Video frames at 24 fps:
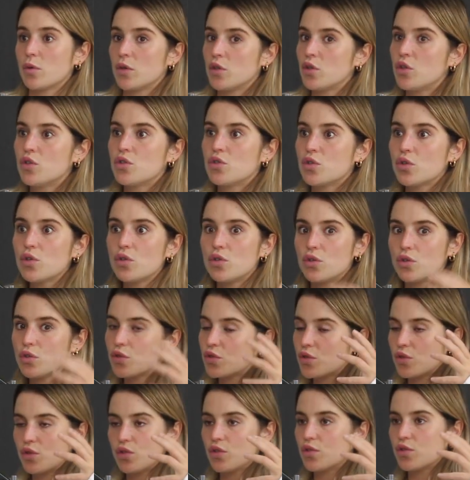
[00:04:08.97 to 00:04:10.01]
And you
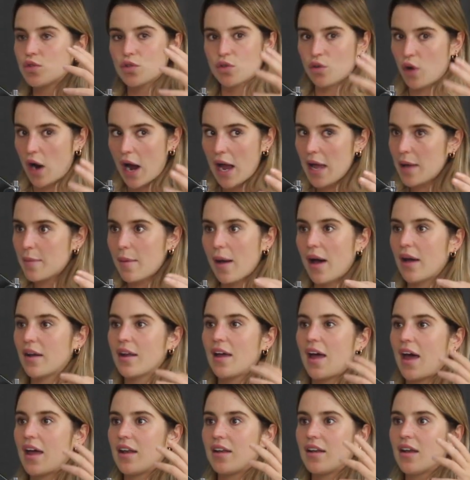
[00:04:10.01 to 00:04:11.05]
cry about
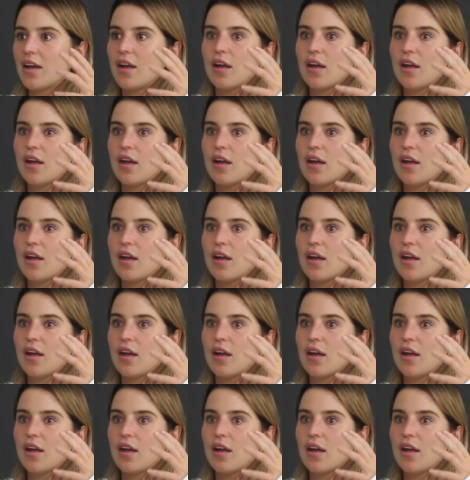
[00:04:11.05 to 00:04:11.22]
it and,